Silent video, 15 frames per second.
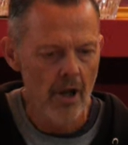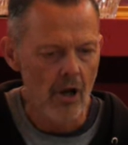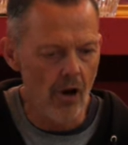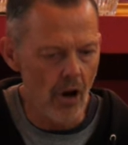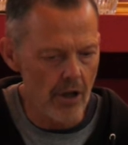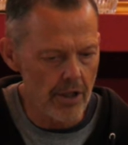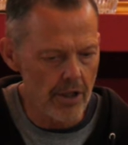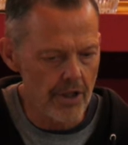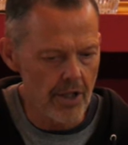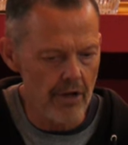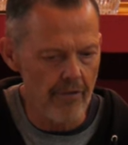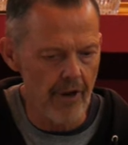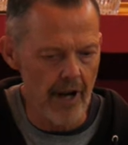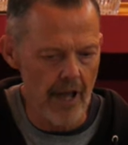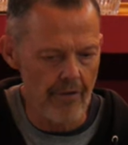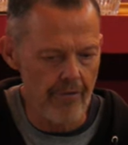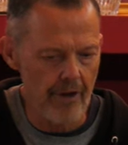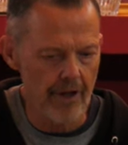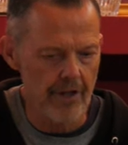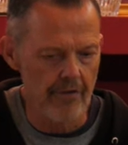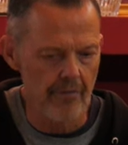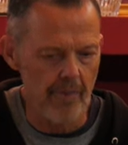Cognitive and
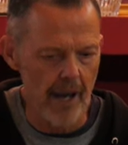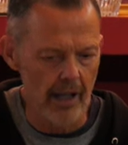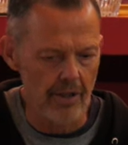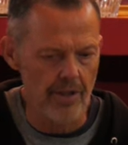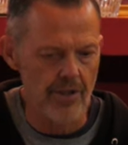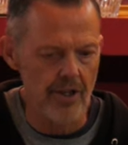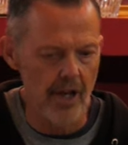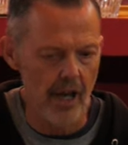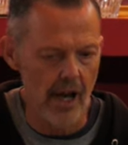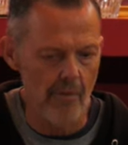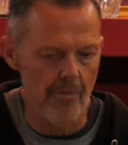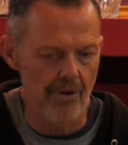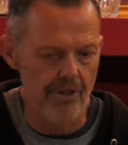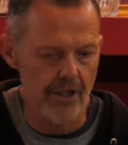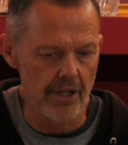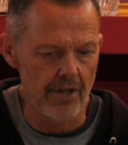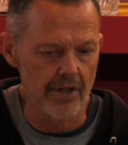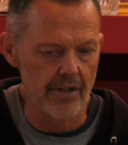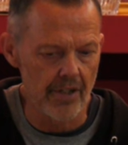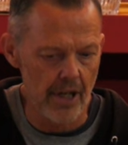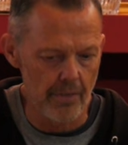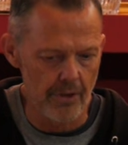affective balance are presented
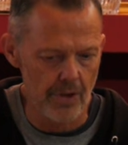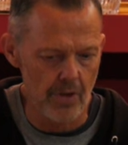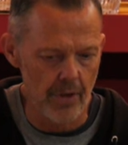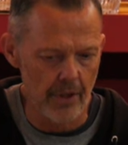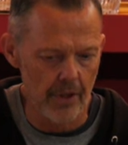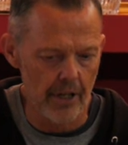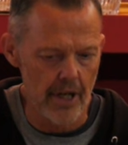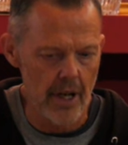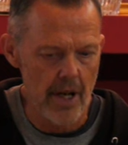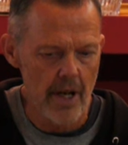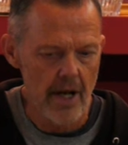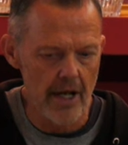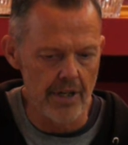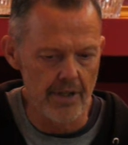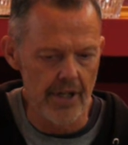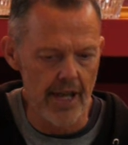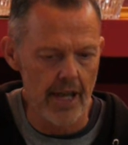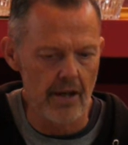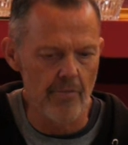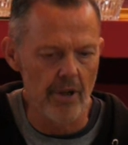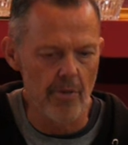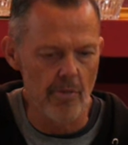subsequently as they
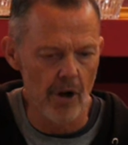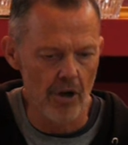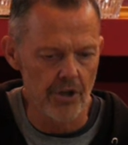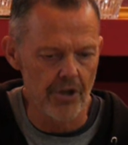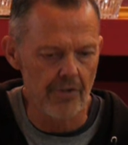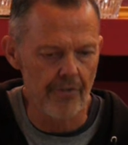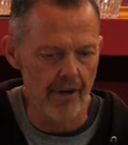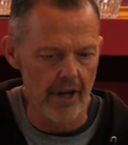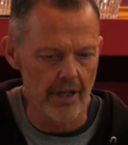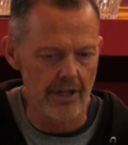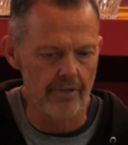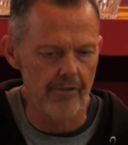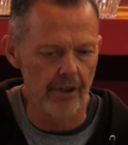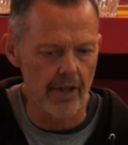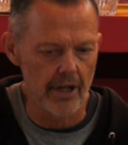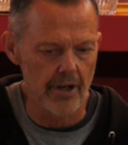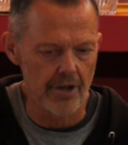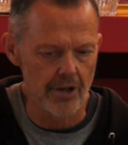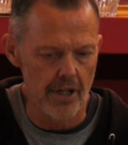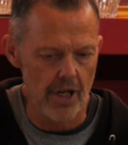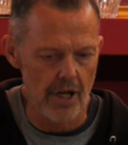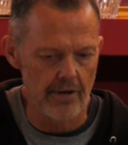can be most effectively
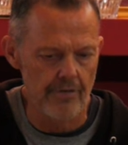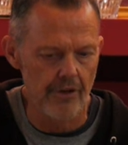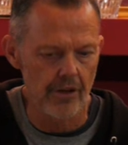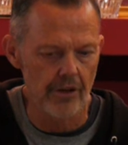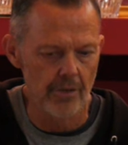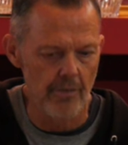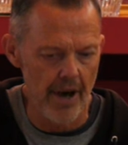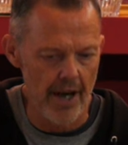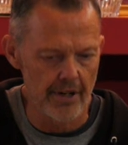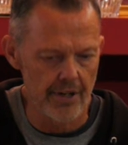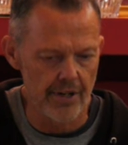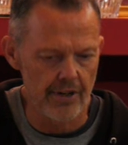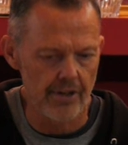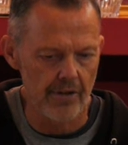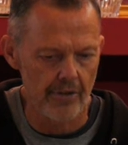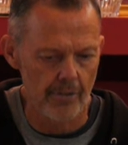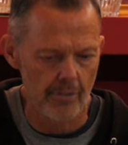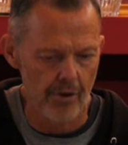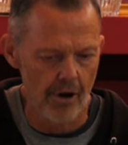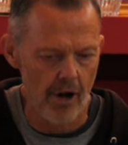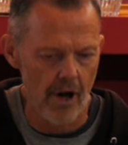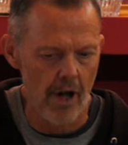achieved on the basis of the
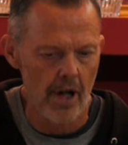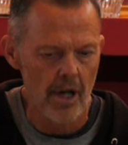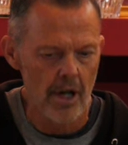prior